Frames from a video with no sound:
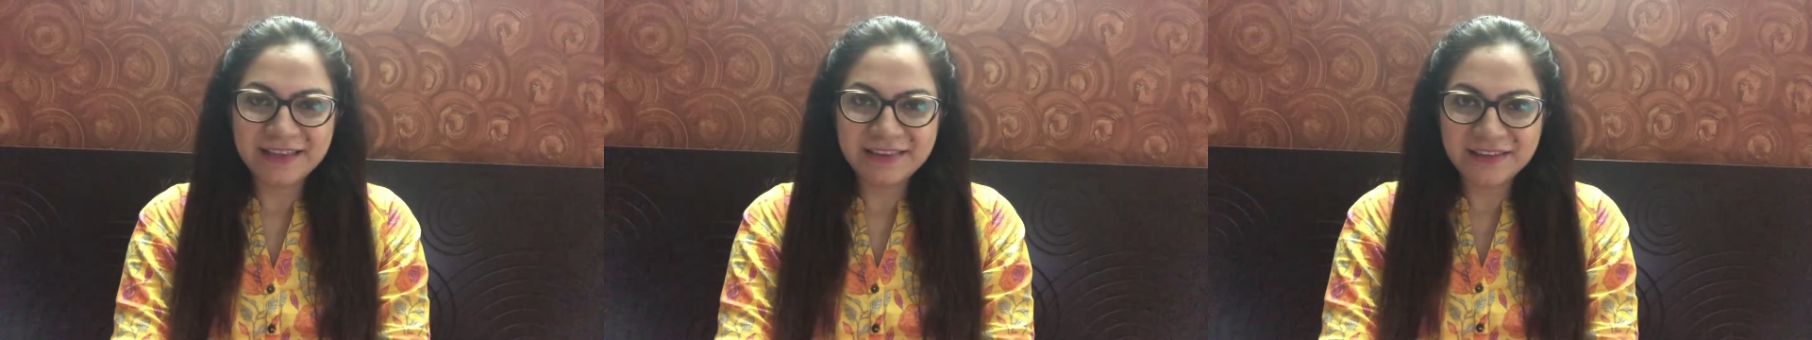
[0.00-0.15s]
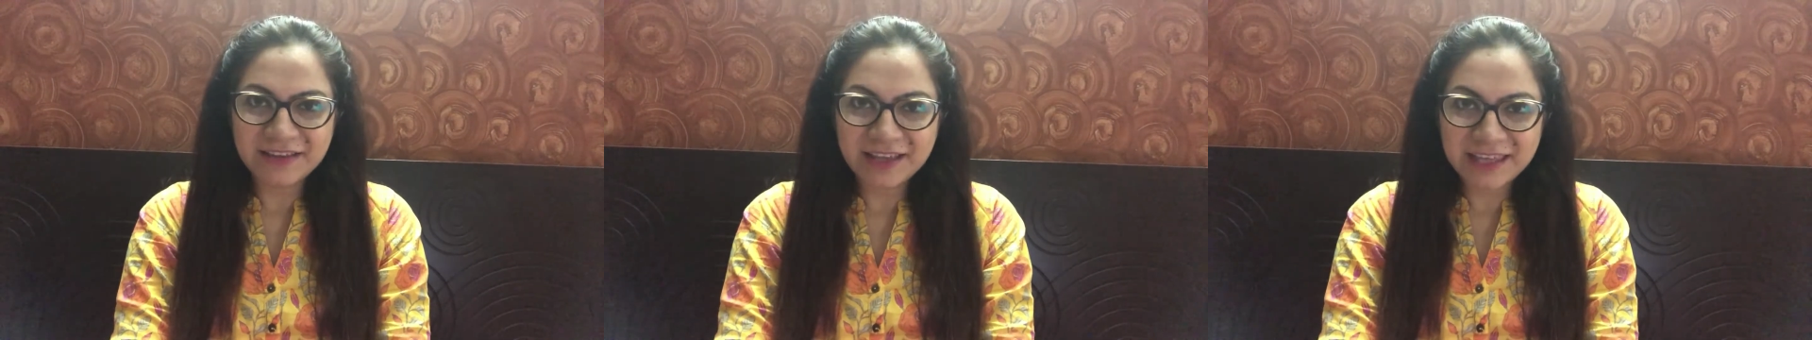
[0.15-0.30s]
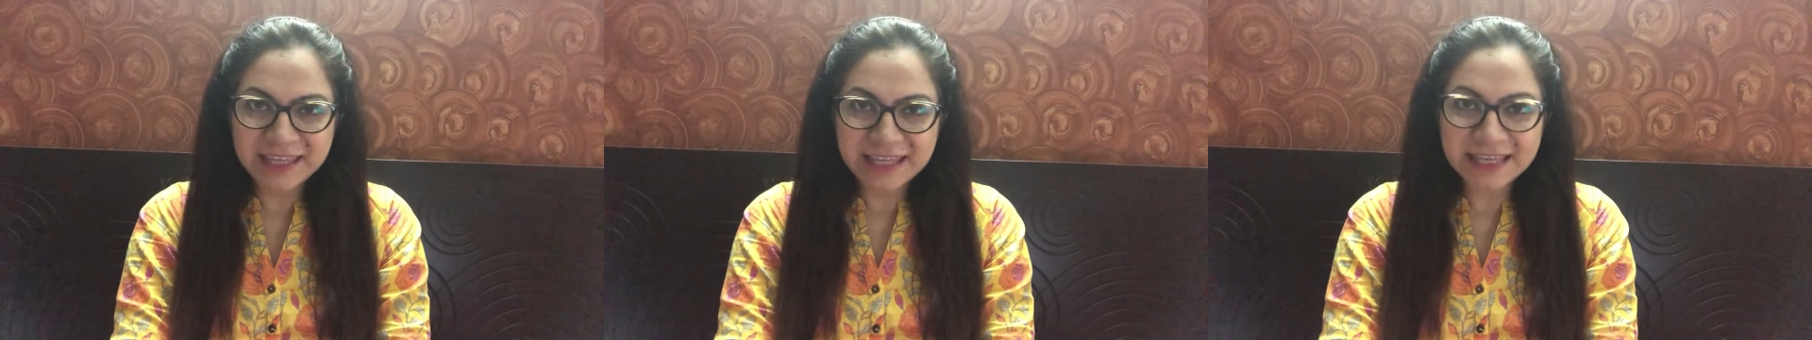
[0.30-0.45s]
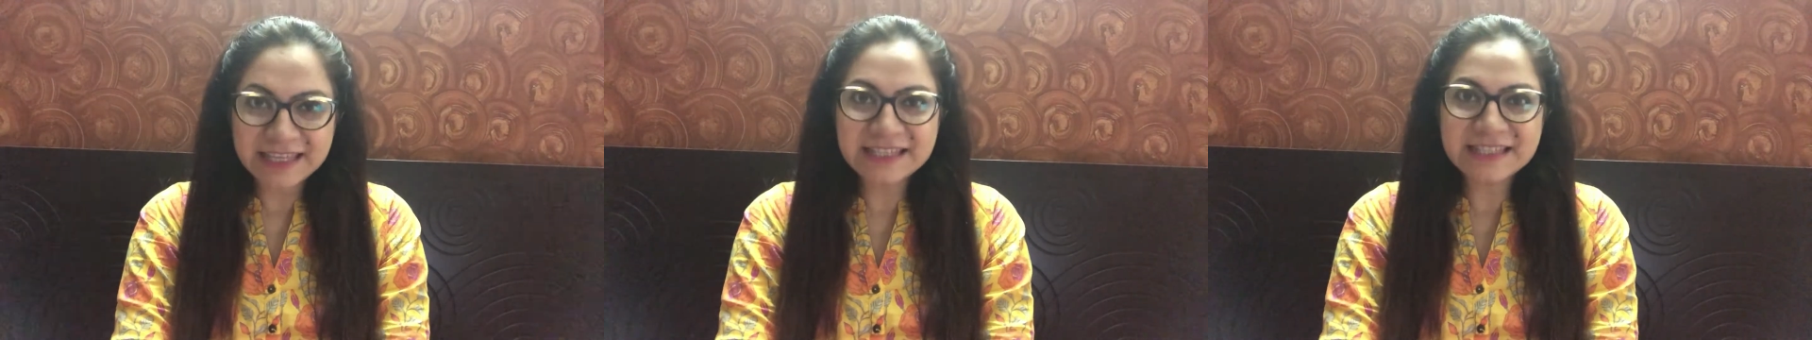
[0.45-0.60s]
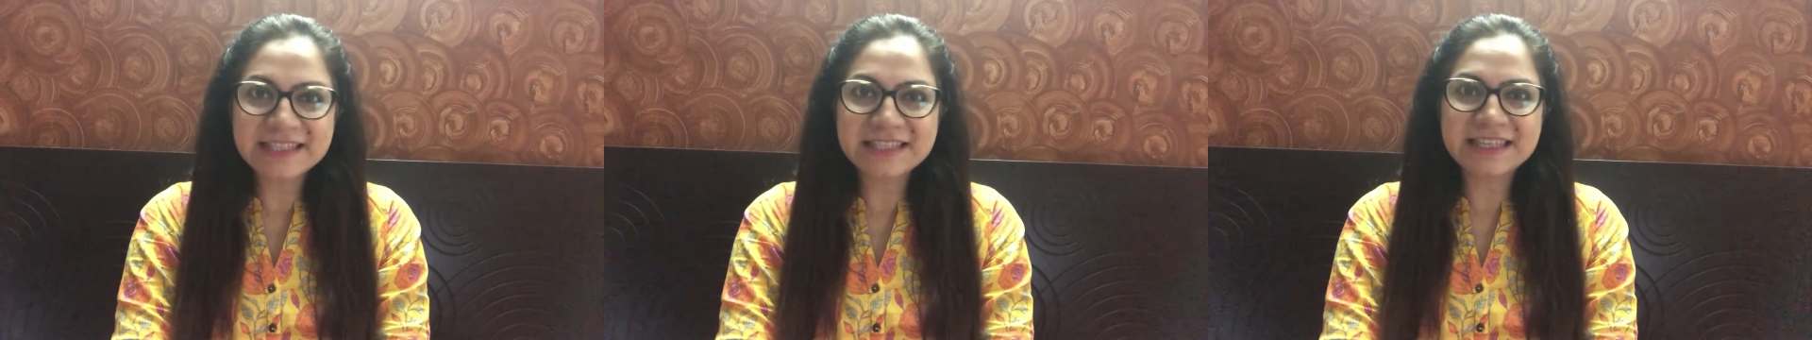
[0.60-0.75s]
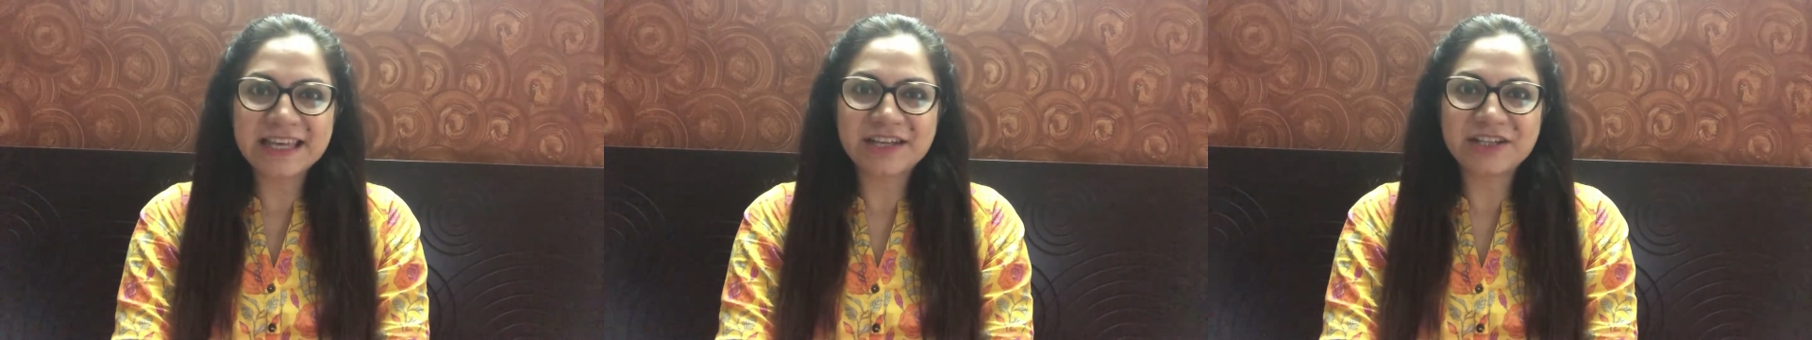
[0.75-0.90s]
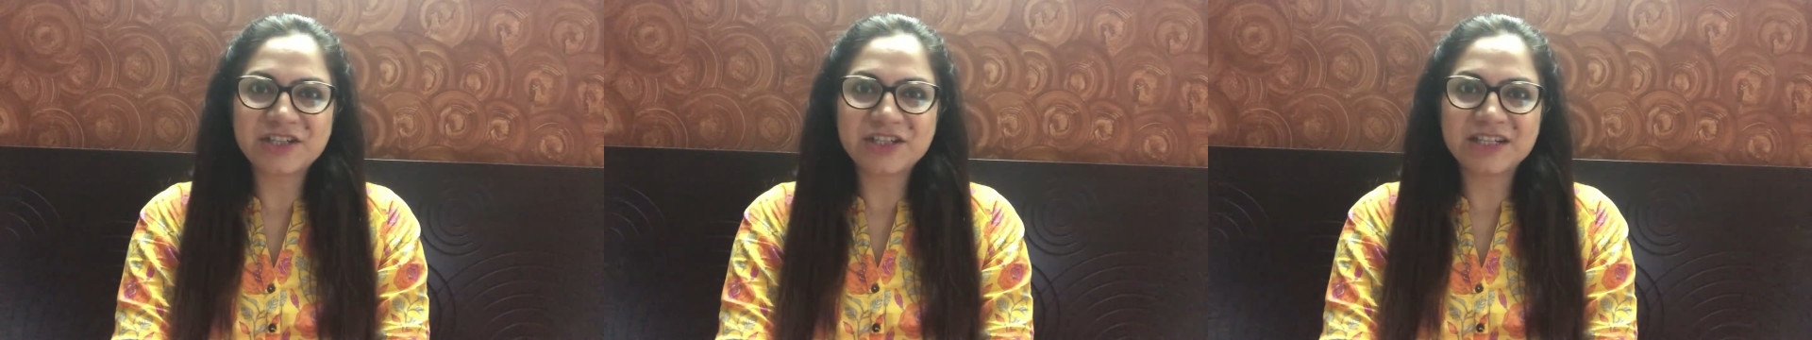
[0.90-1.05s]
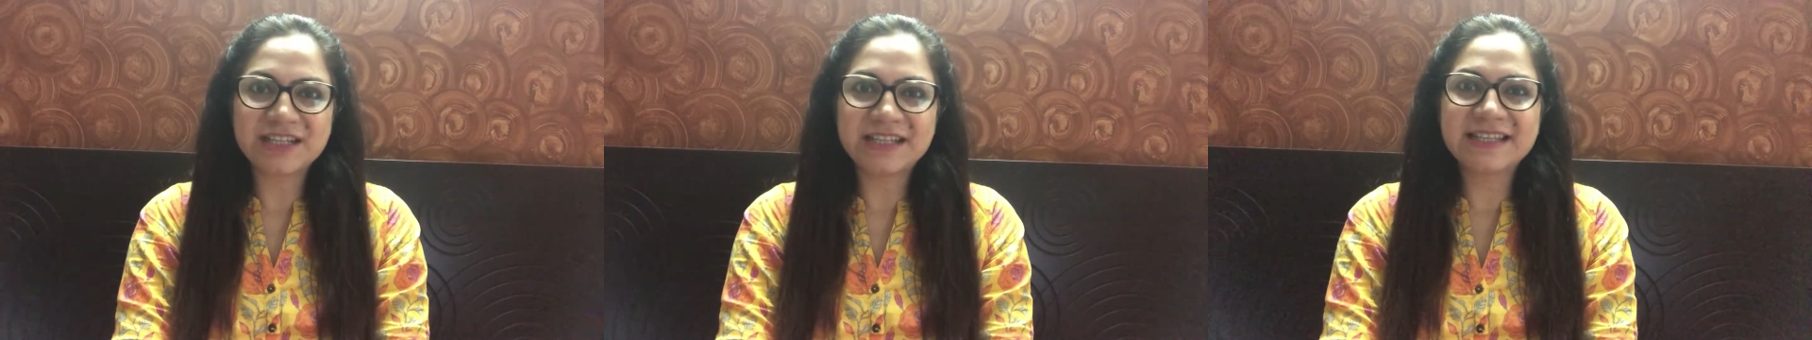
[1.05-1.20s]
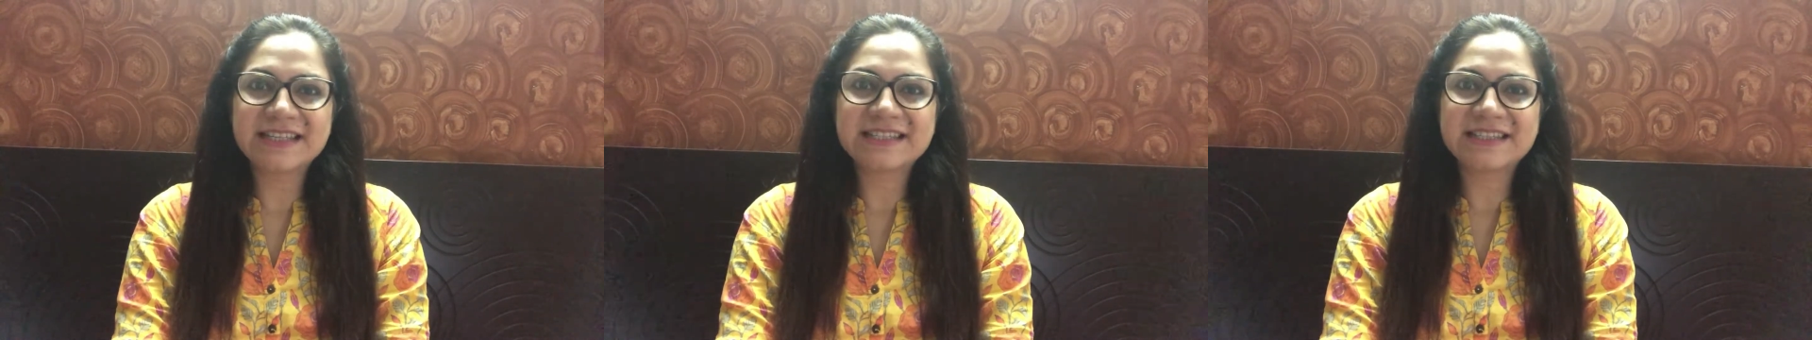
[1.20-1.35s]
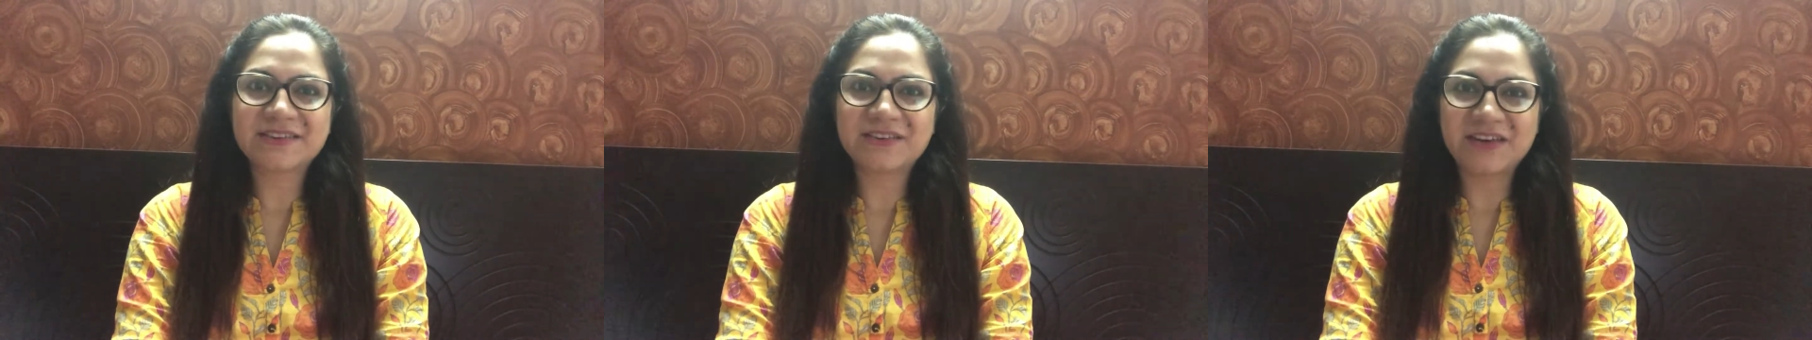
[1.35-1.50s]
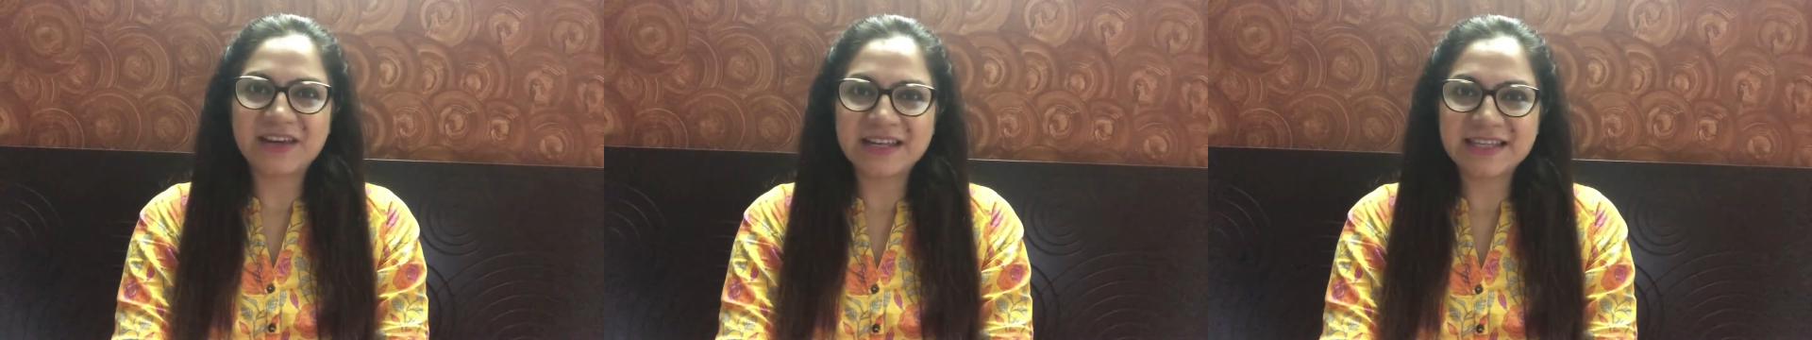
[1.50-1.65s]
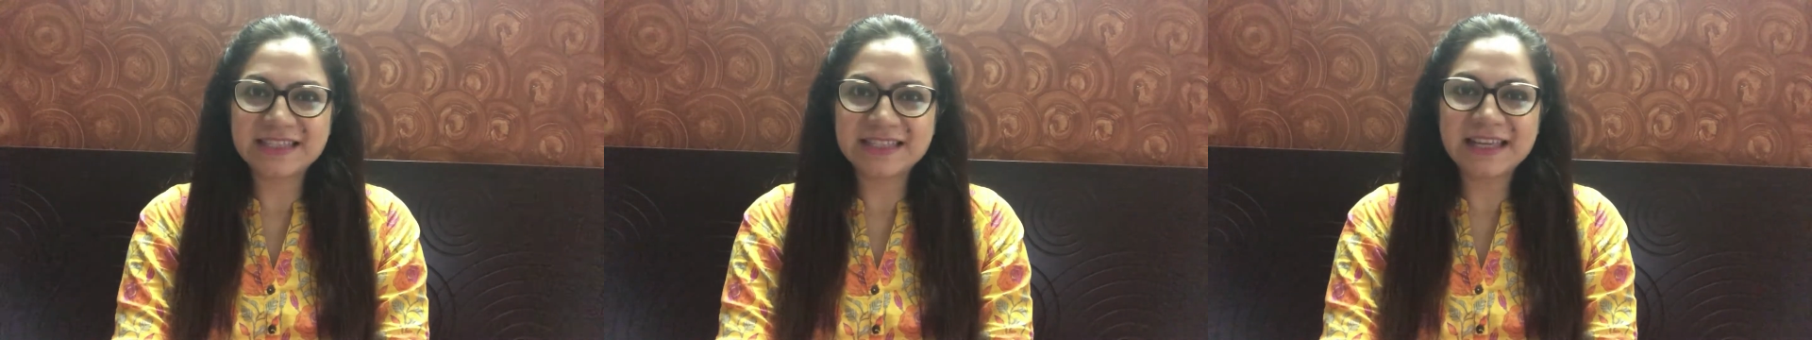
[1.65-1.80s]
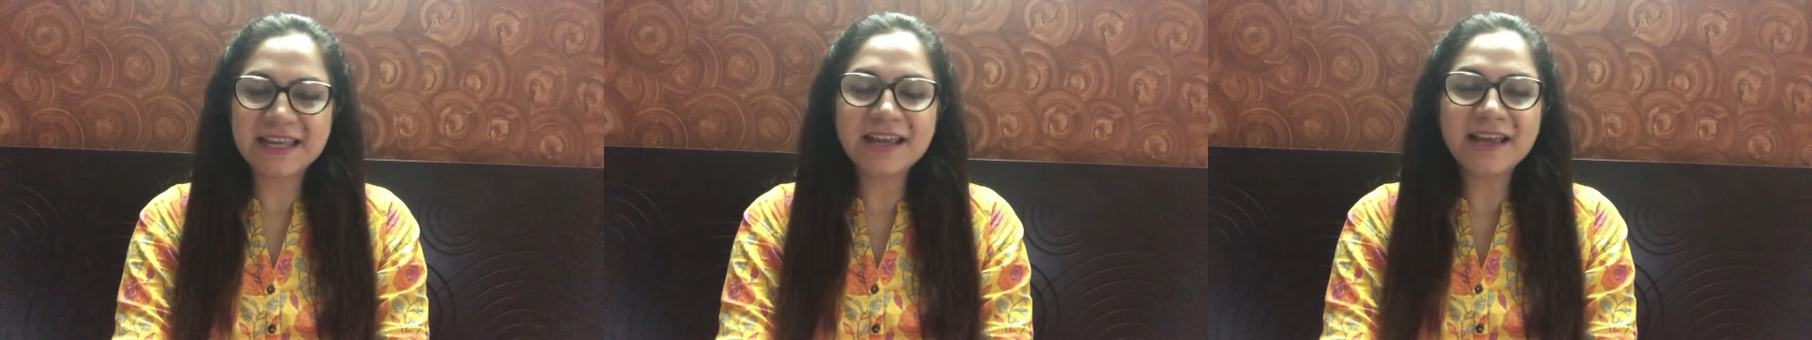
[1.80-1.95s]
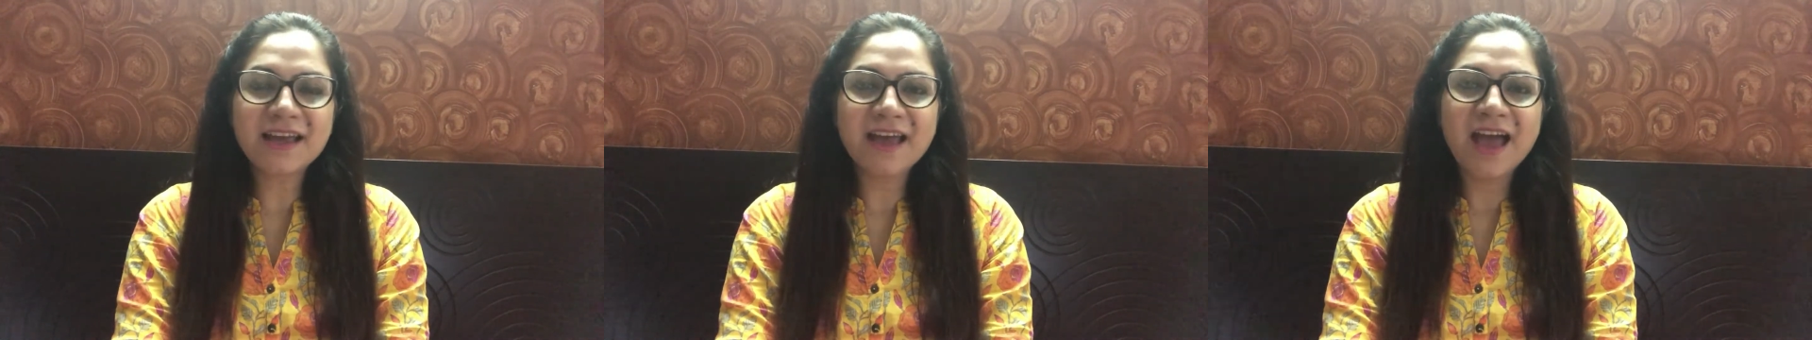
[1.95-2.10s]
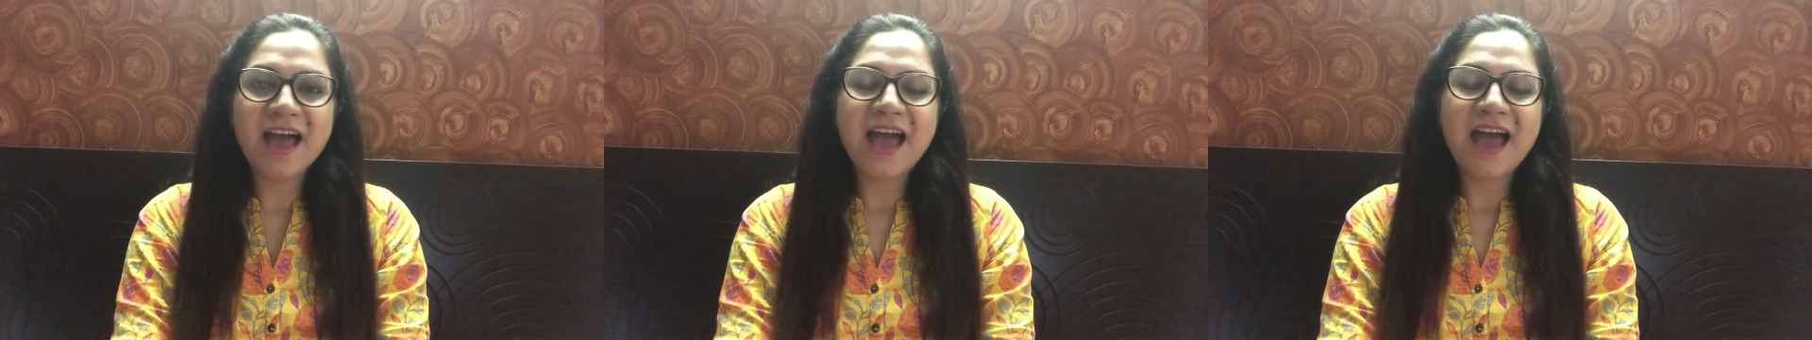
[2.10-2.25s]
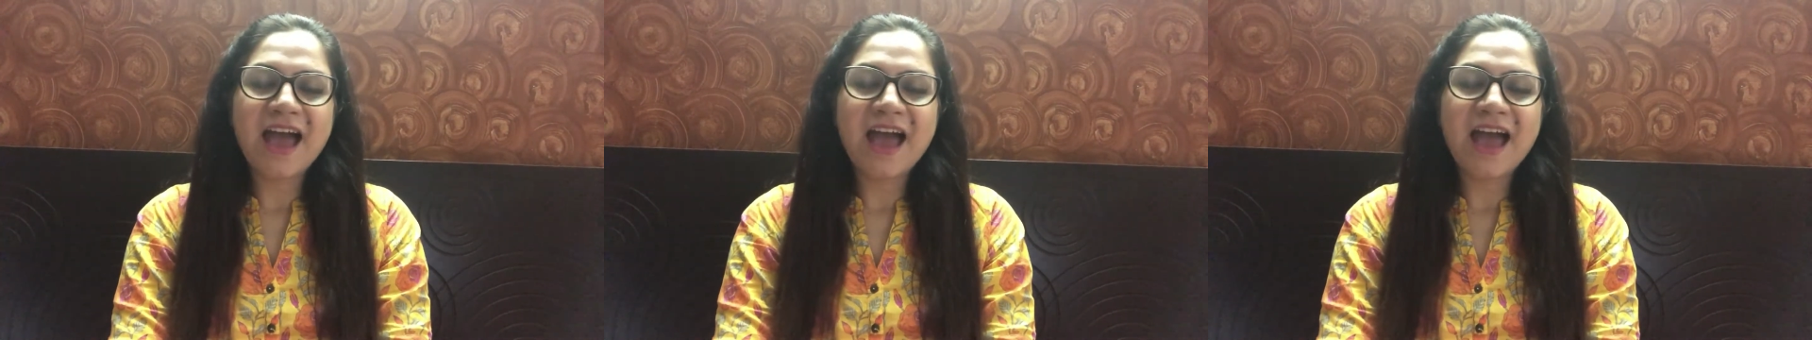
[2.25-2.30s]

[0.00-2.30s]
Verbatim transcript: the kids that she is raising